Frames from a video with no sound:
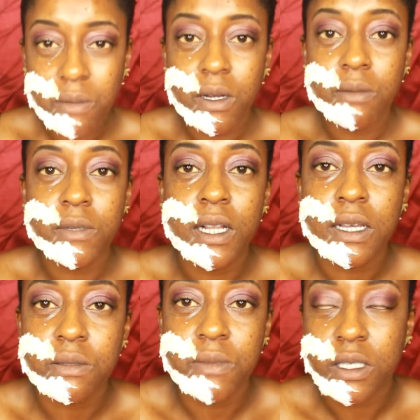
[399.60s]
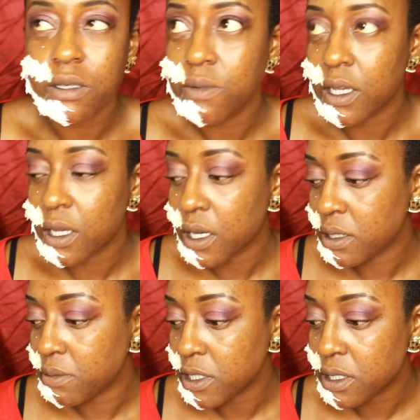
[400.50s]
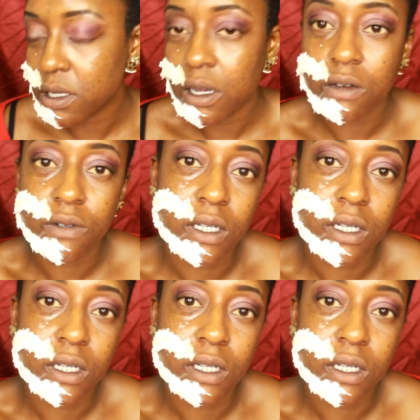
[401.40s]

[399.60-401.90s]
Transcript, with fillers: mum allowed me to wear kind of mascara